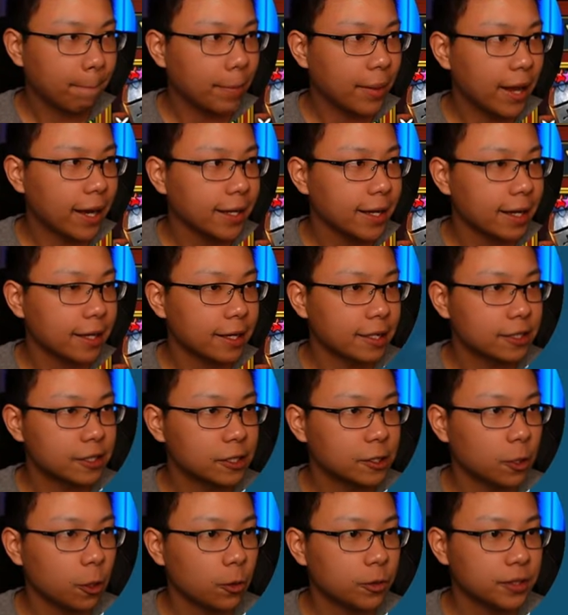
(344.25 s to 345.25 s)
I got a
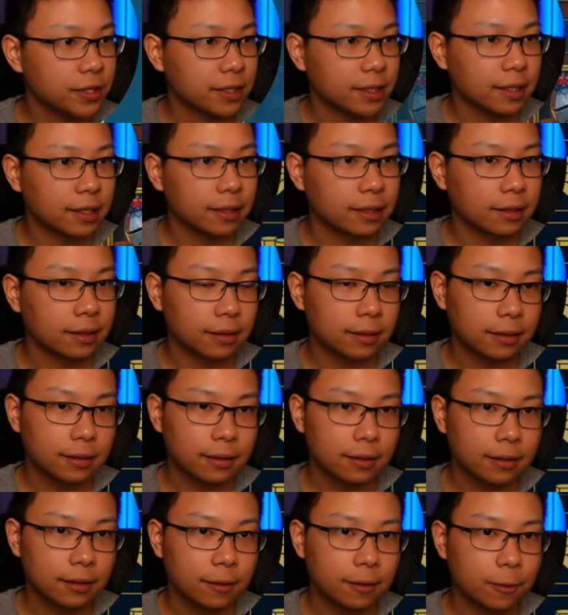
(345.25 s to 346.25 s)
stone skin
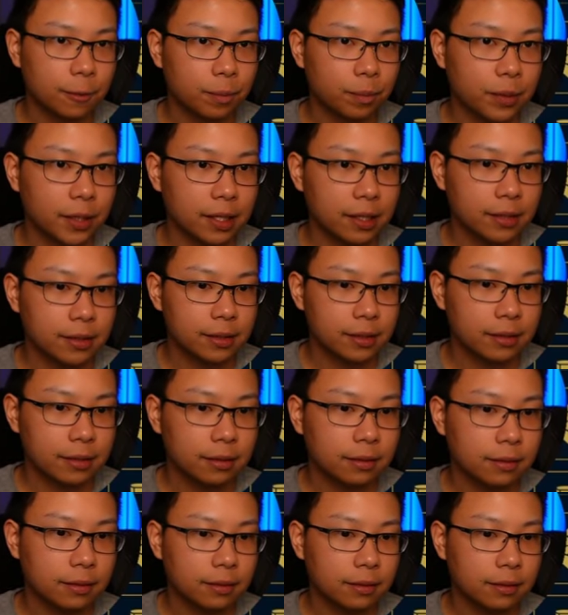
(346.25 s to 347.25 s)
piece
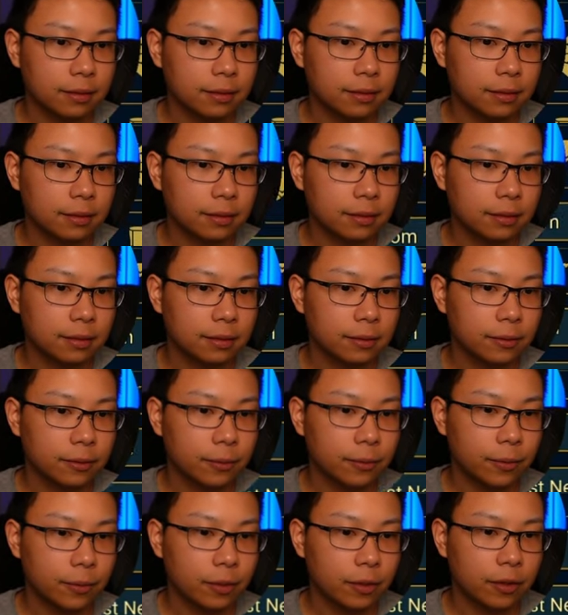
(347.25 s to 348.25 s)

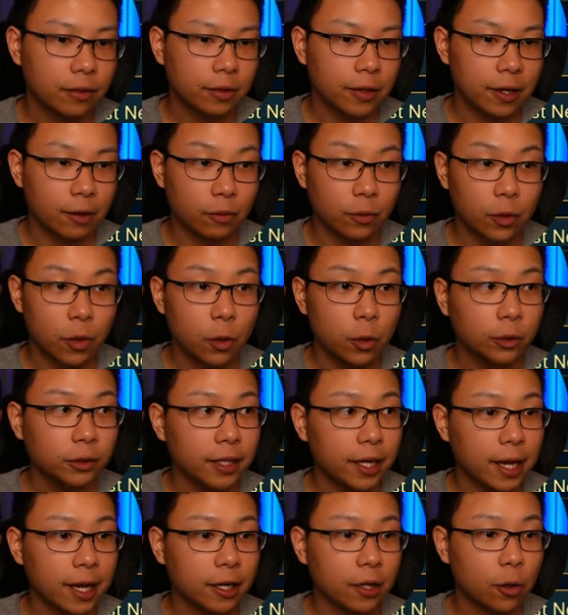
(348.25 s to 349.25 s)
that rolled
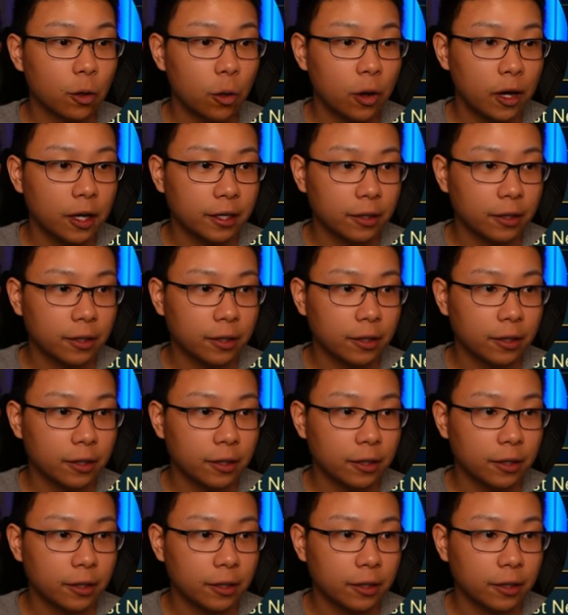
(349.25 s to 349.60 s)
a quad.